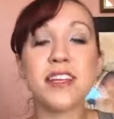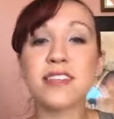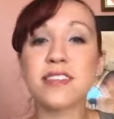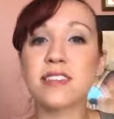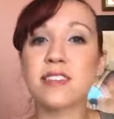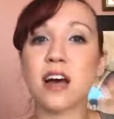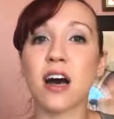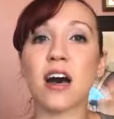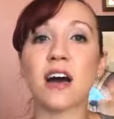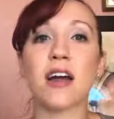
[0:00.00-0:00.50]

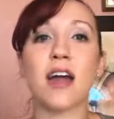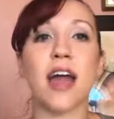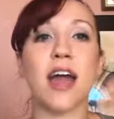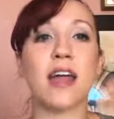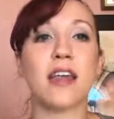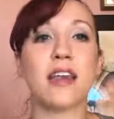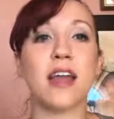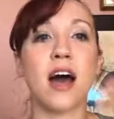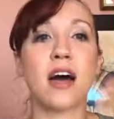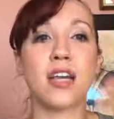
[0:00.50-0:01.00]
stuck
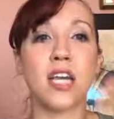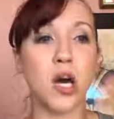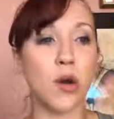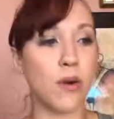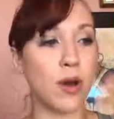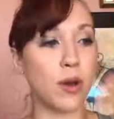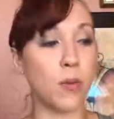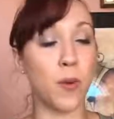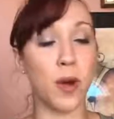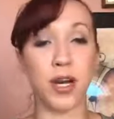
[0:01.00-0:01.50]
and not
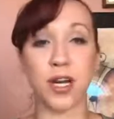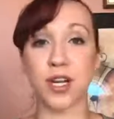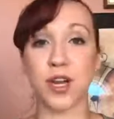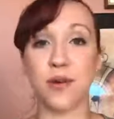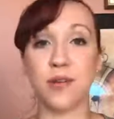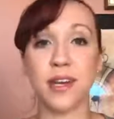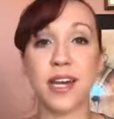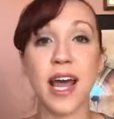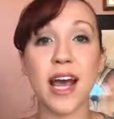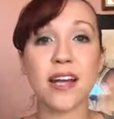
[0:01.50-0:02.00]
knowing where to
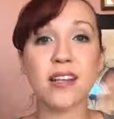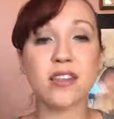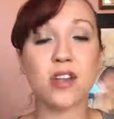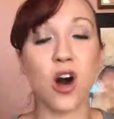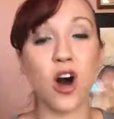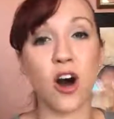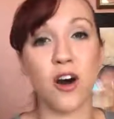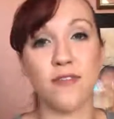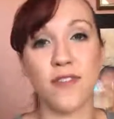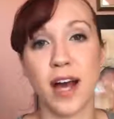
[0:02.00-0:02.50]
go next,
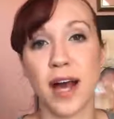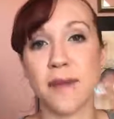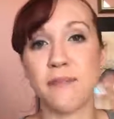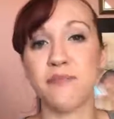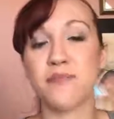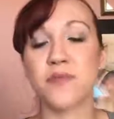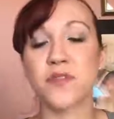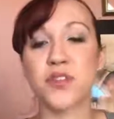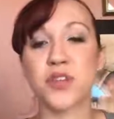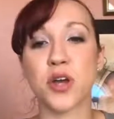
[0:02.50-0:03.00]
all that.
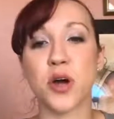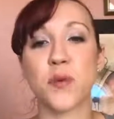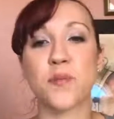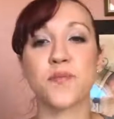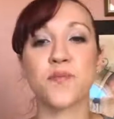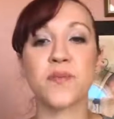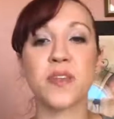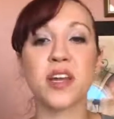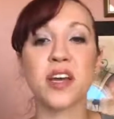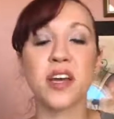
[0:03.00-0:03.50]
So
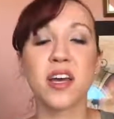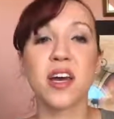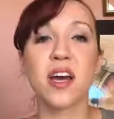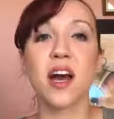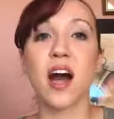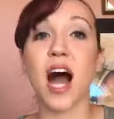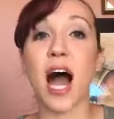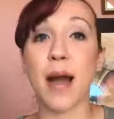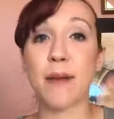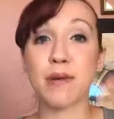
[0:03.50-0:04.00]

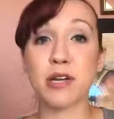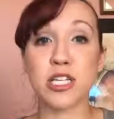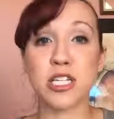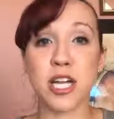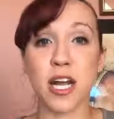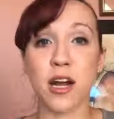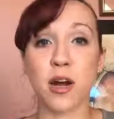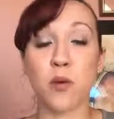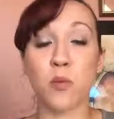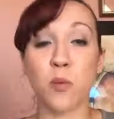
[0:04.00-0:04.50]
I'm going to
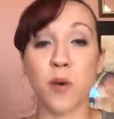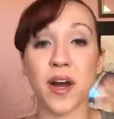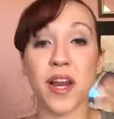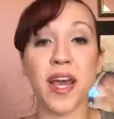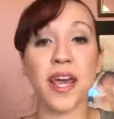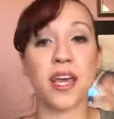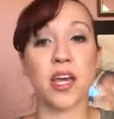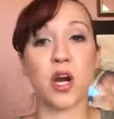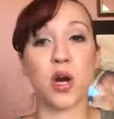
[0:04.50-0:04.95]
share what a